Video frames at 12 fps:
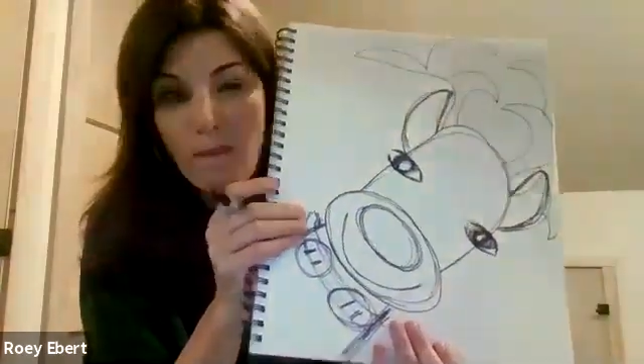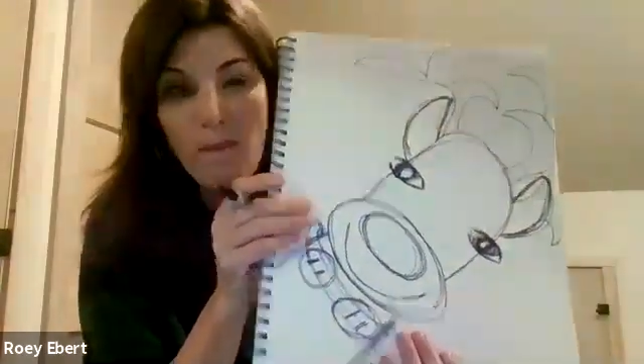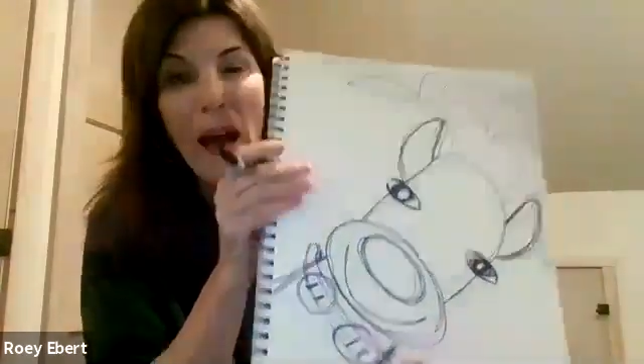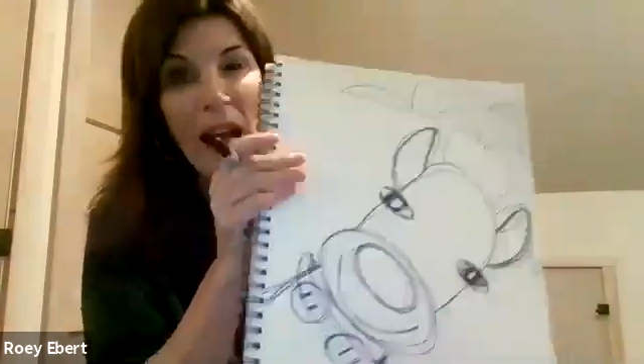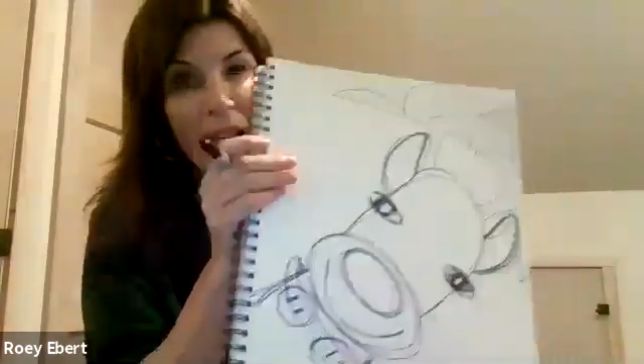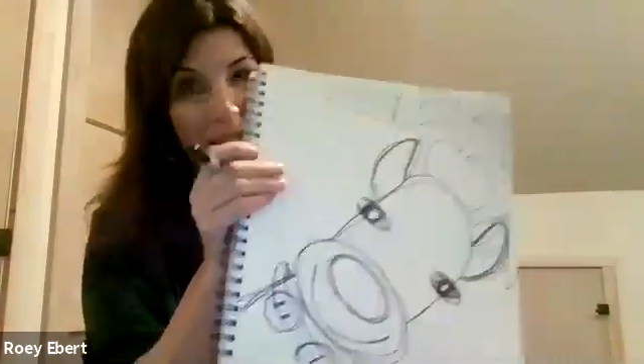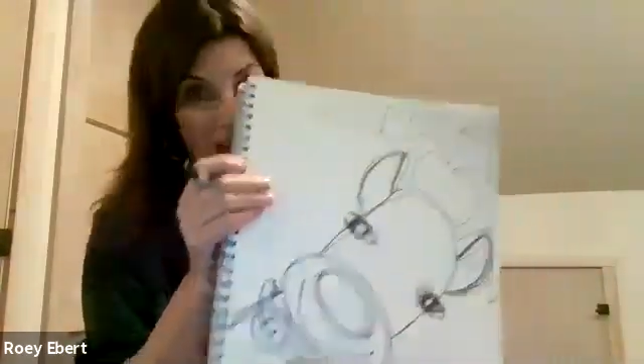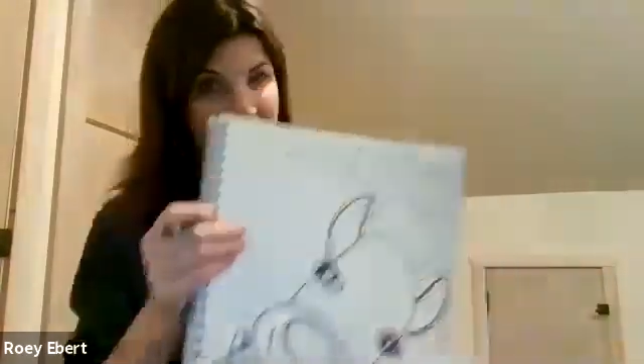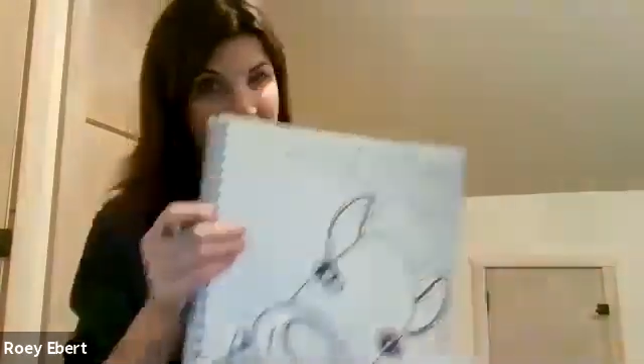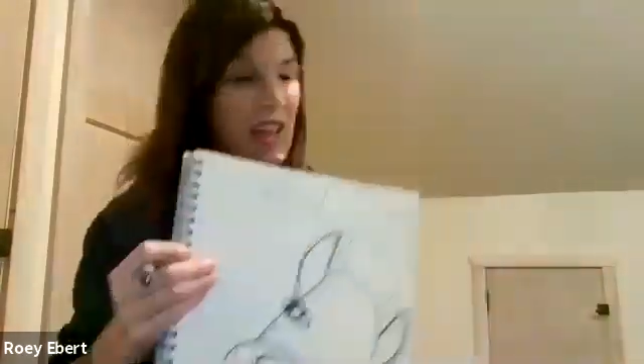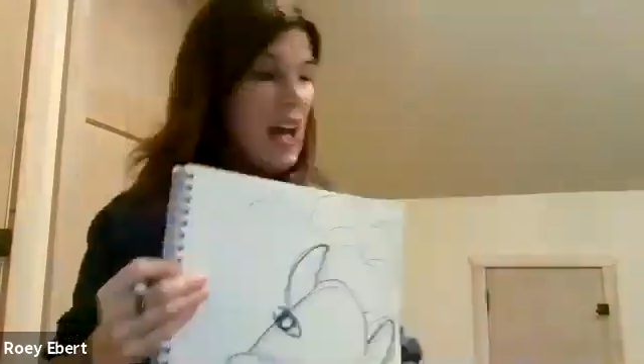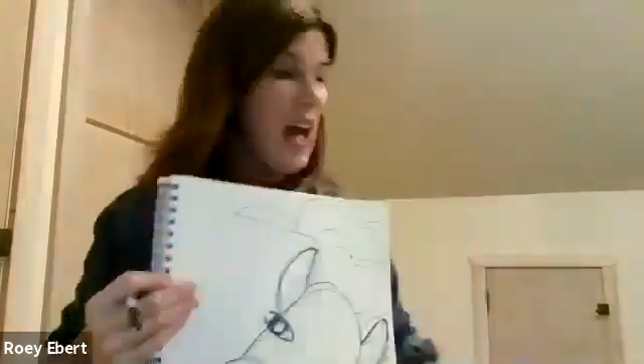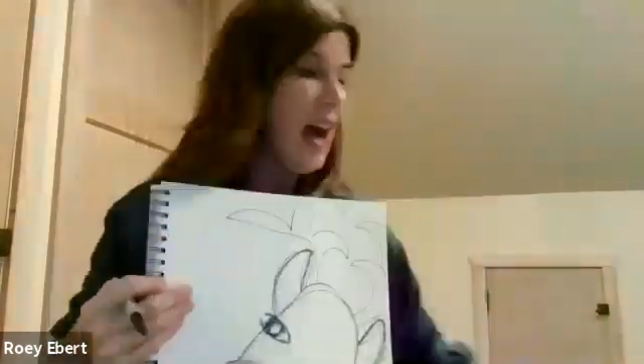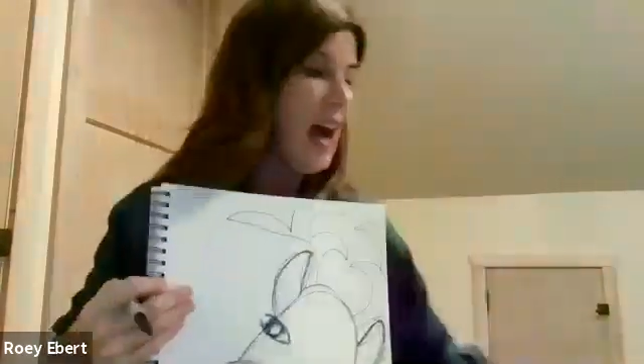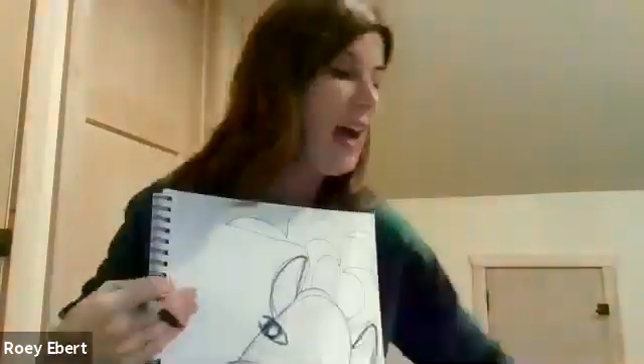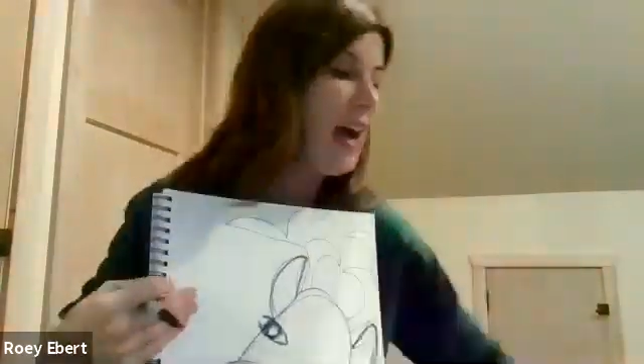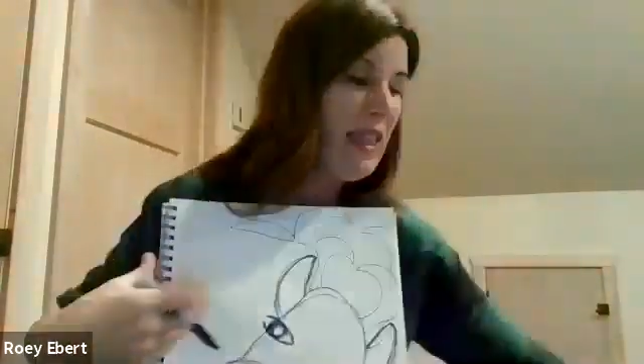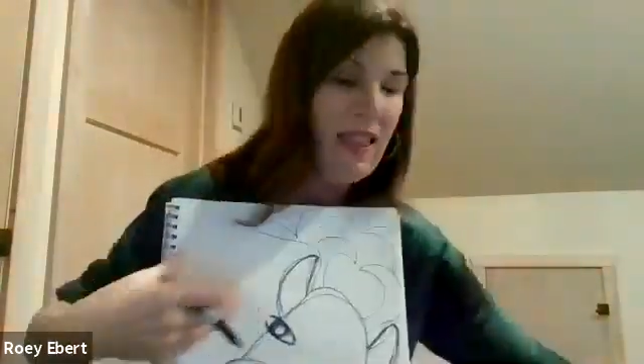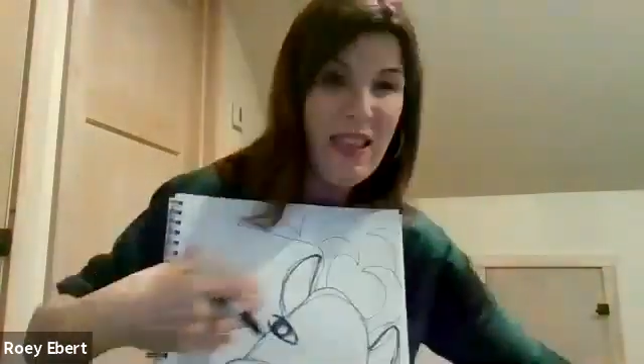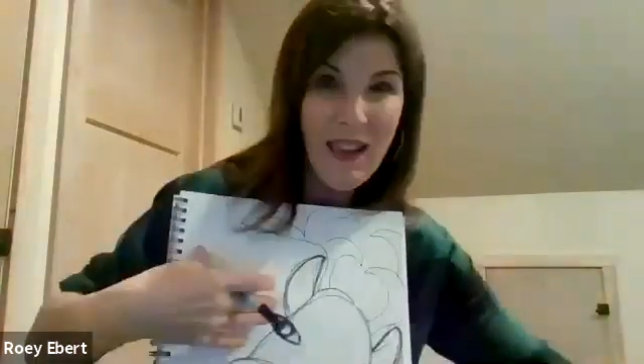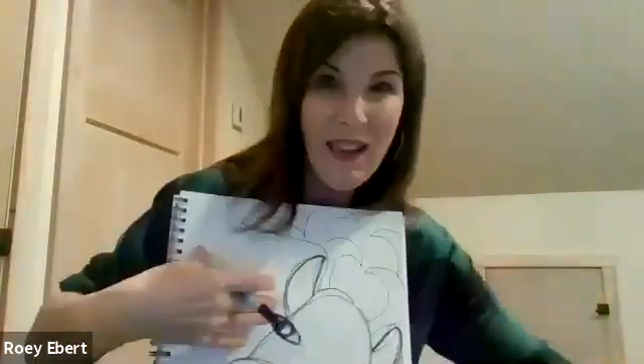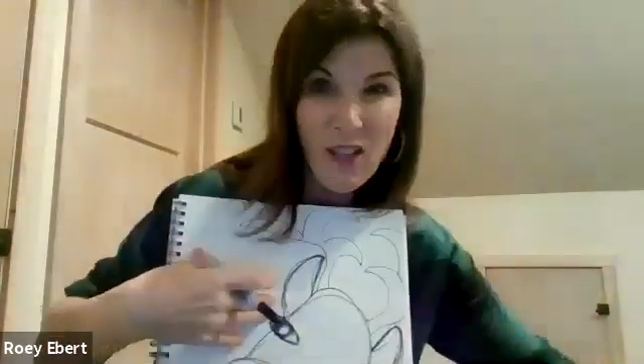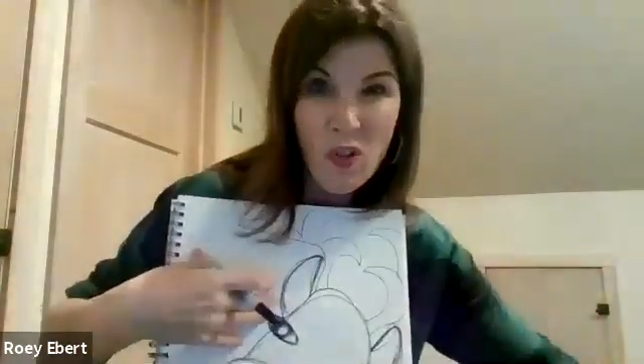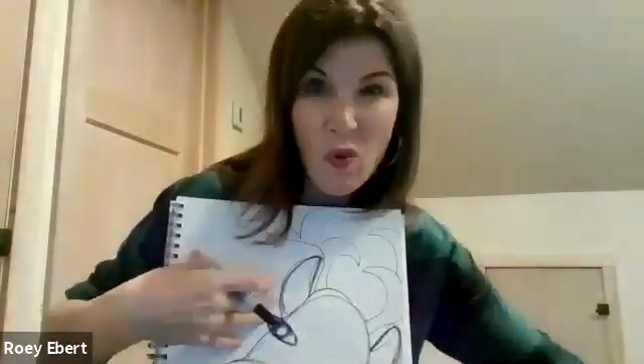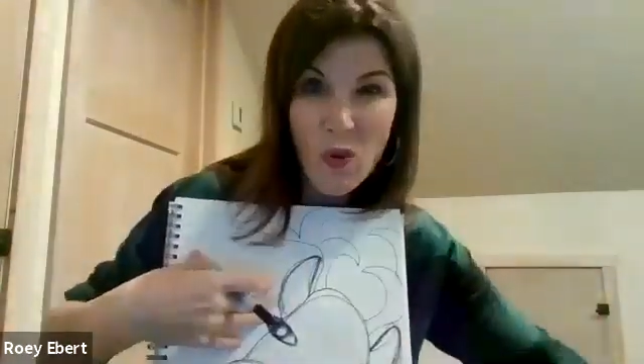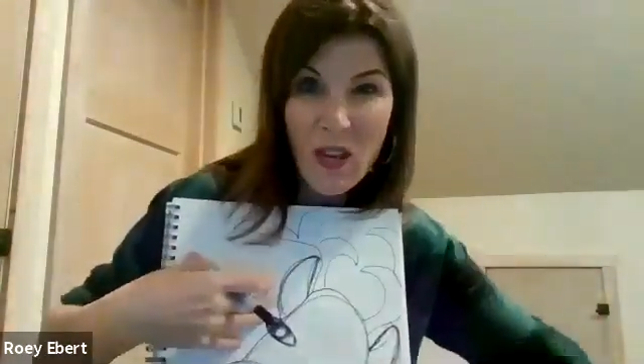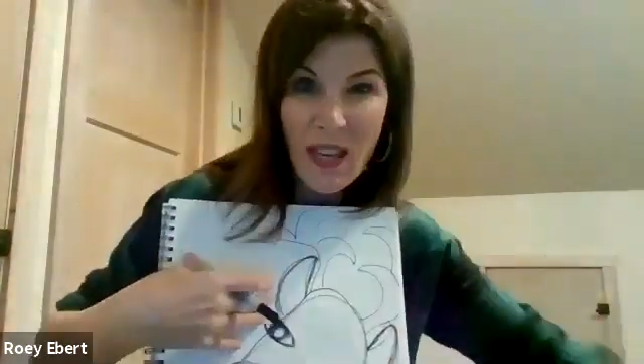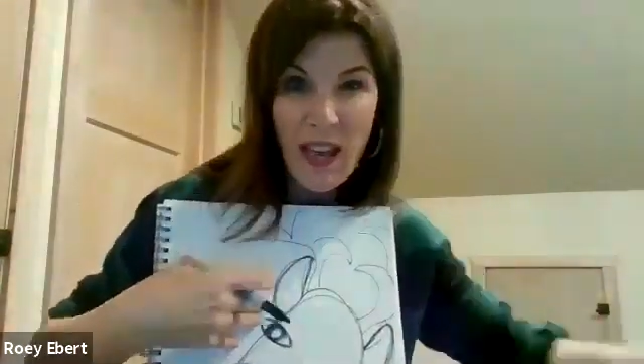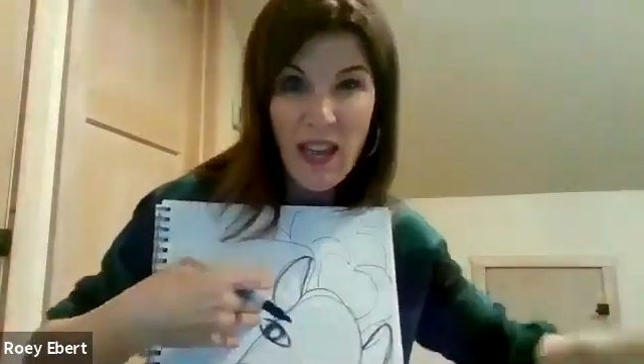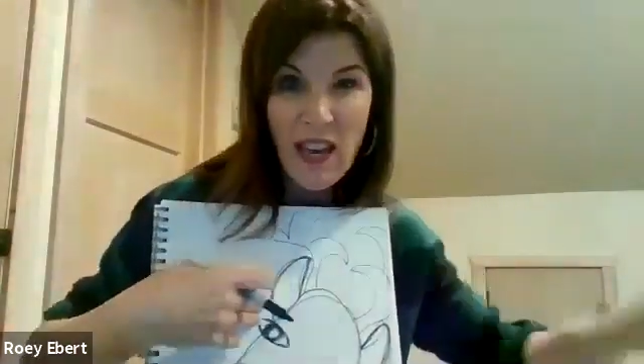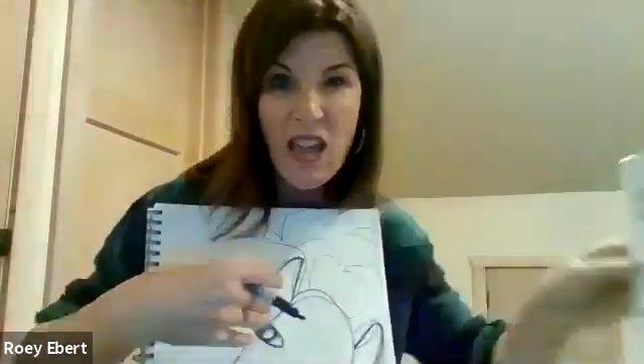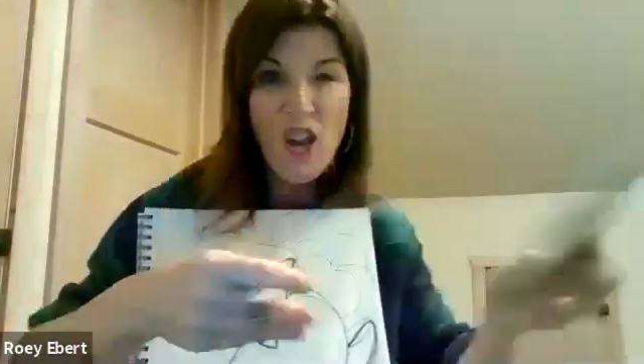but I think you can get